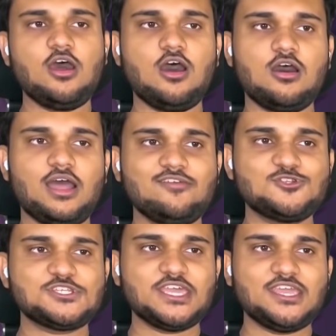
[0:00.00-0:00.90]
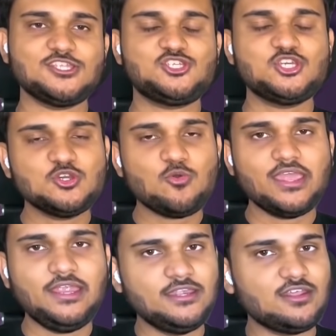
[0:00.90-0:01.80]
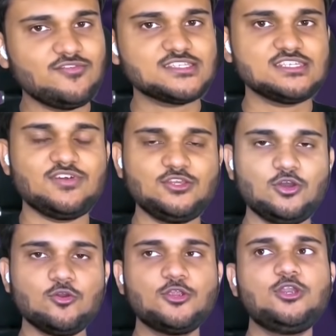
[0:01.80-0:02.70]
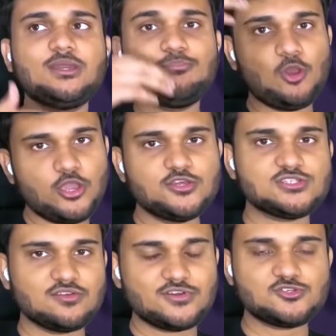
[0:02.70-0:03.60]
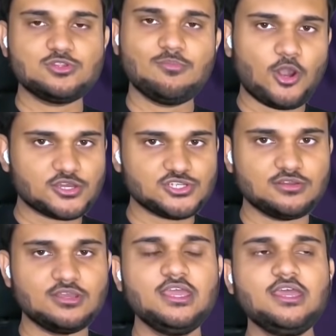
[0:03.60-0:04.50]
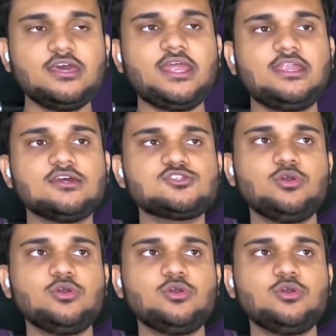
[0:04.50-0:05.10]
I would say, GUI interfaces when you are going to deploy your servers to the production, right?